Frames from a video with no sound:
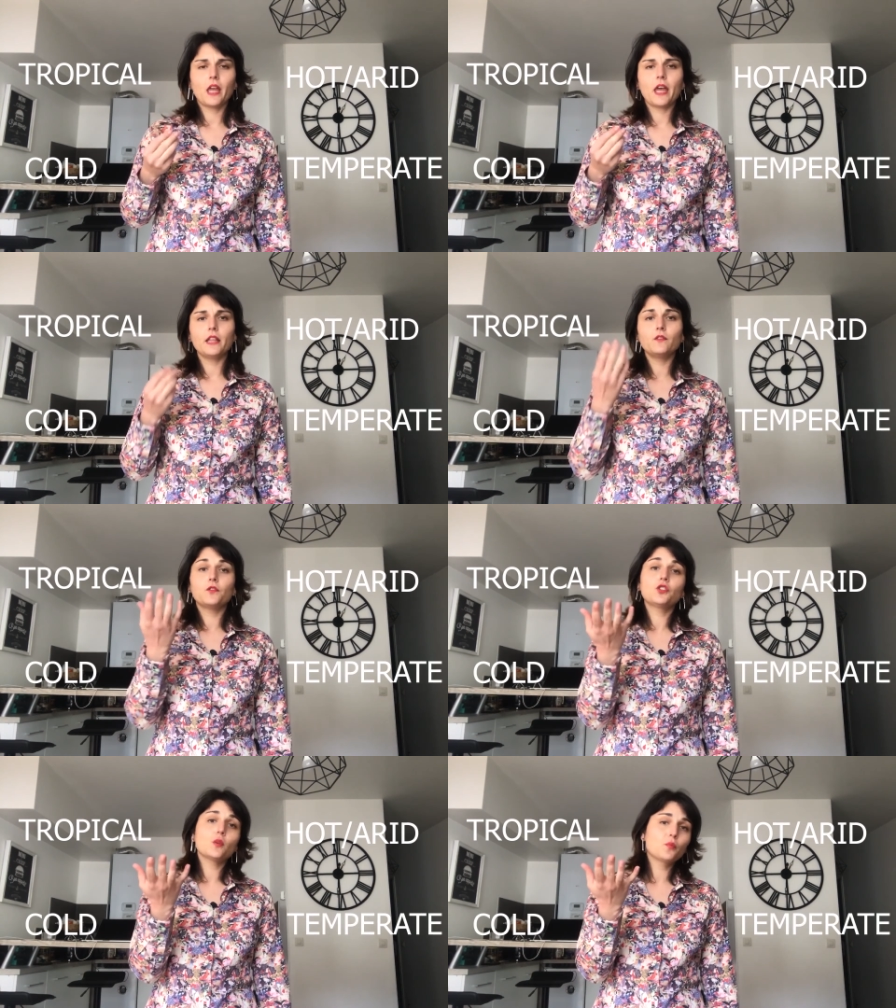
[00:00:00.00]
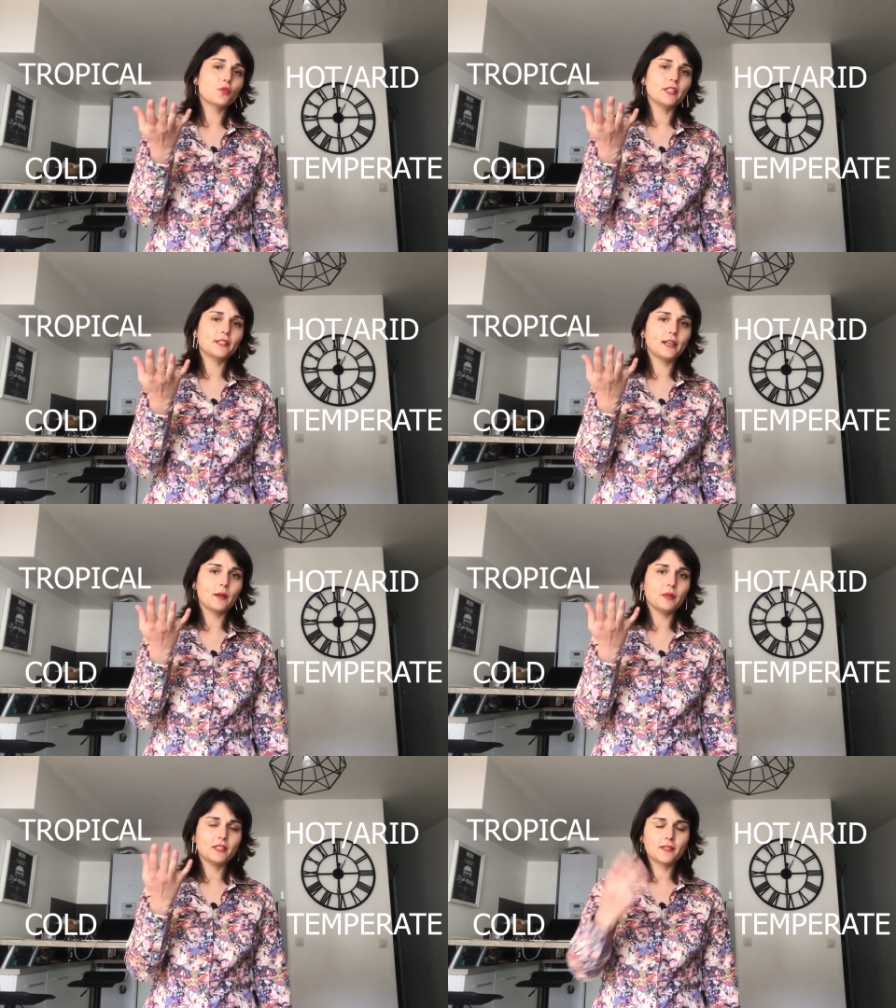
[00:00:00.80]
and the temperate
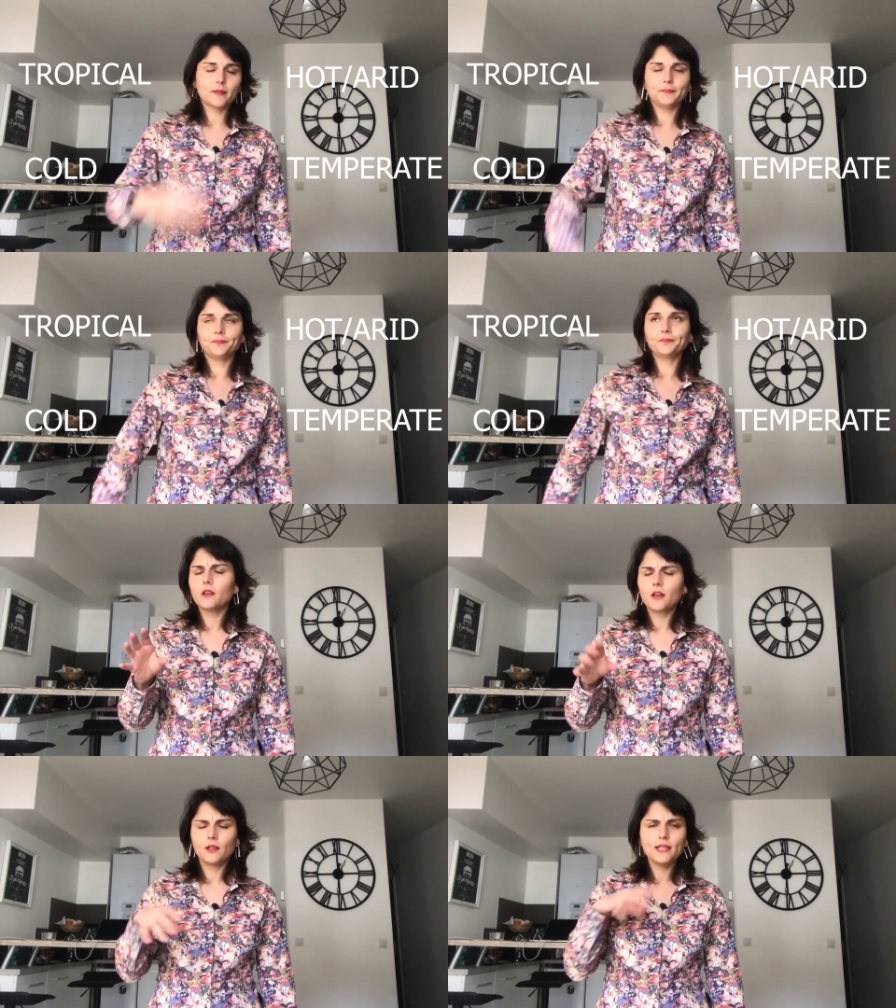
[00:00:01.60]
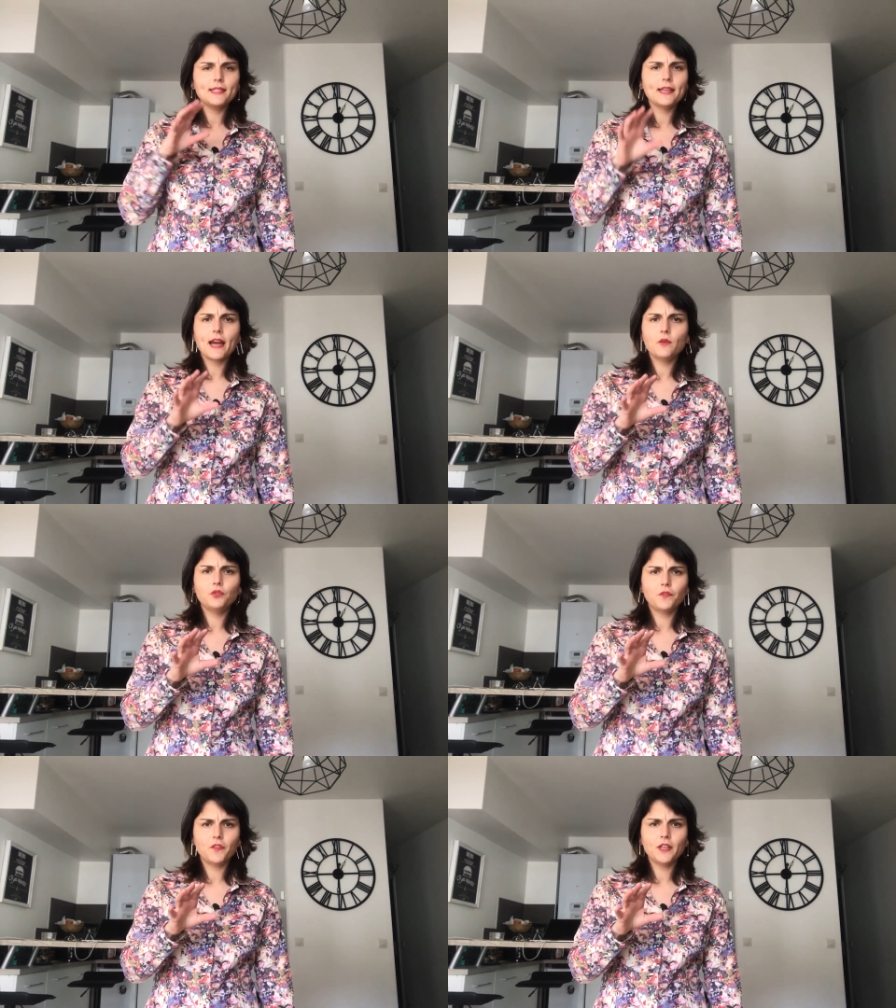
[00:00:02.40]
climates let's see how
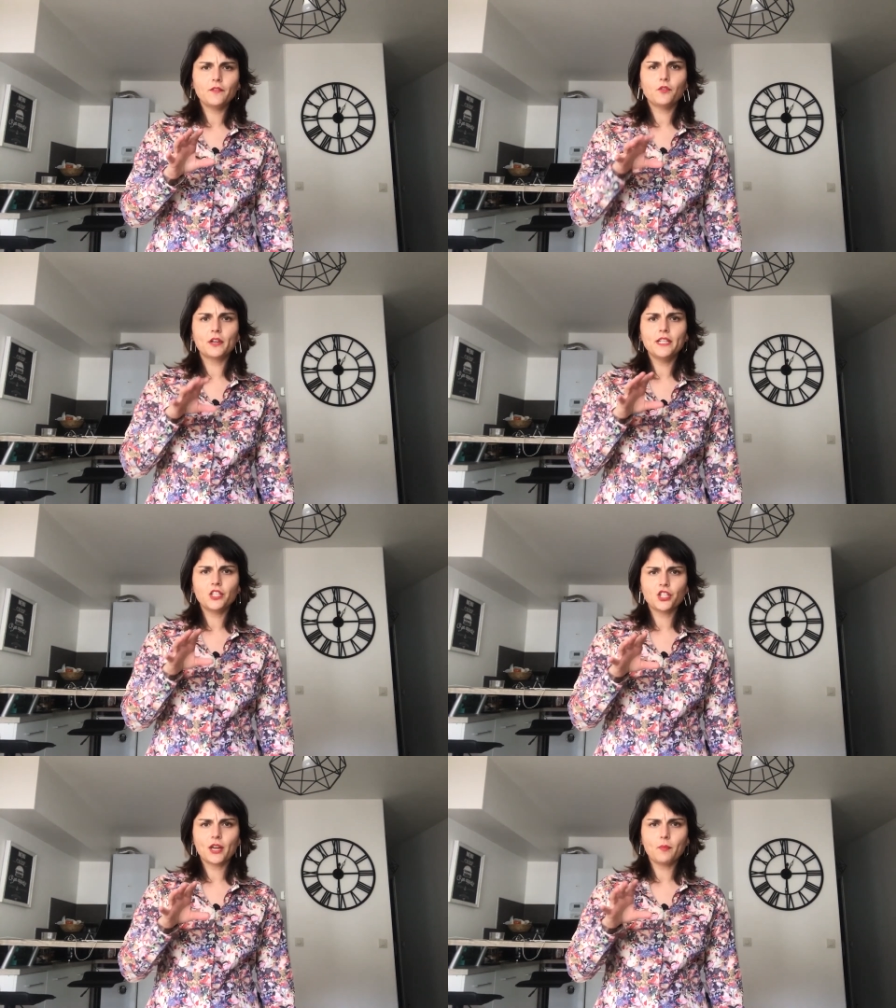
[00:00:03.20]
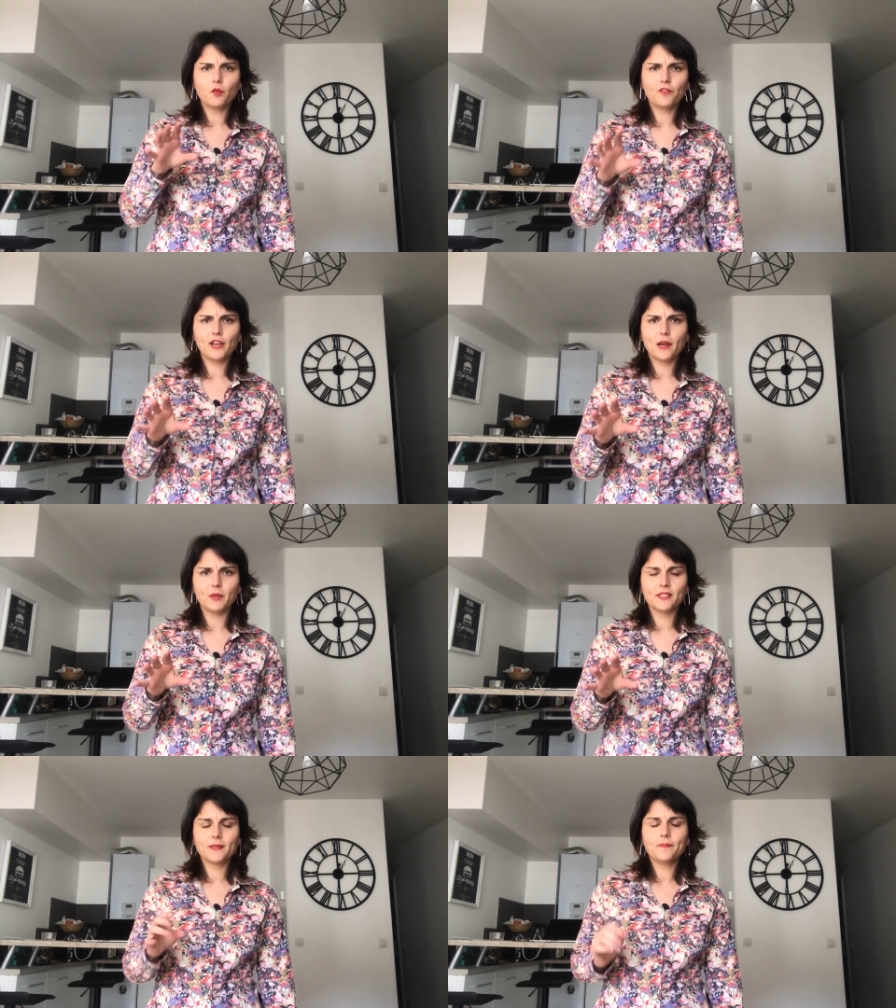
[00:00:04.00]
to think for each type of
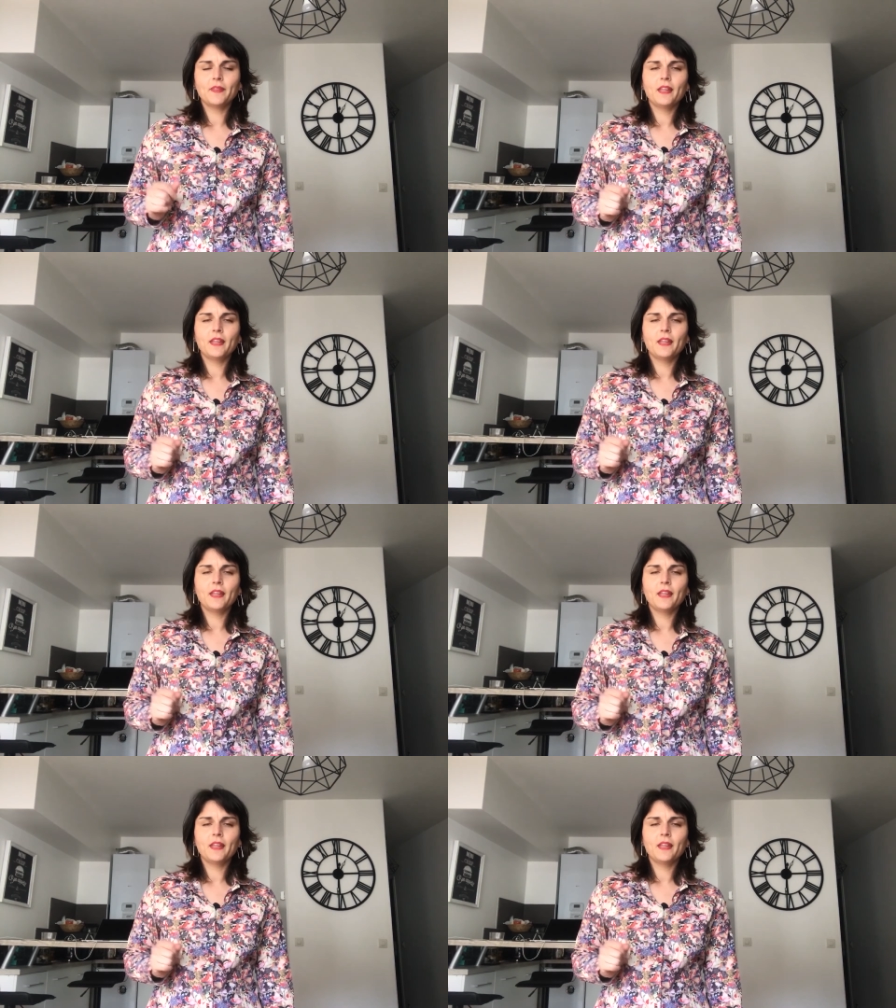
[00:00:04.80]
climates.